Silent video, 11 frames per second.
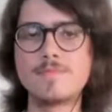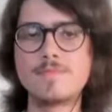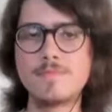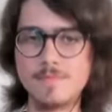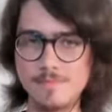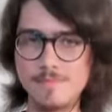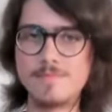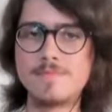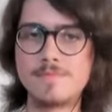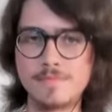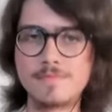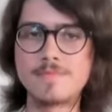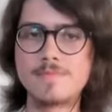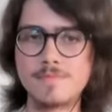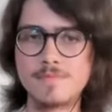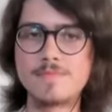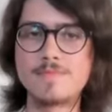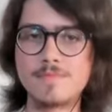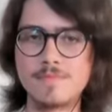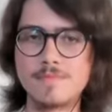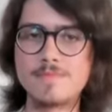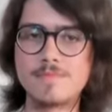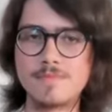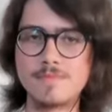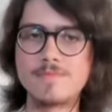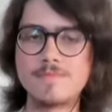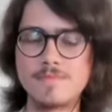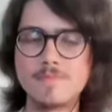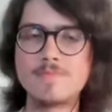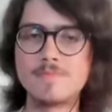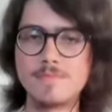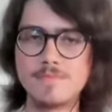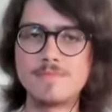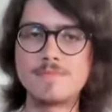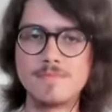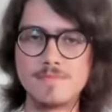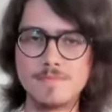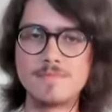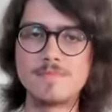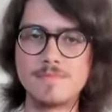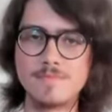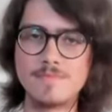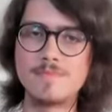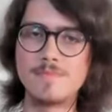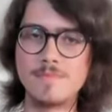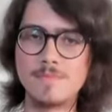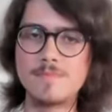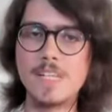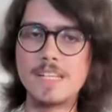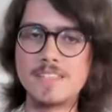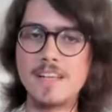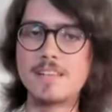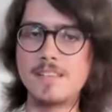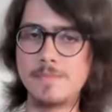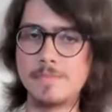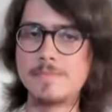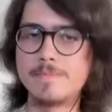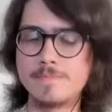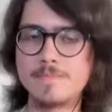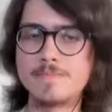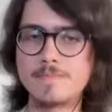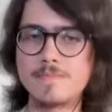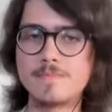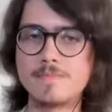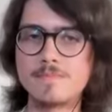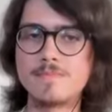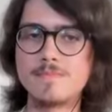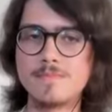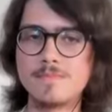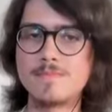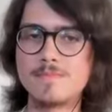This person isn't speaking.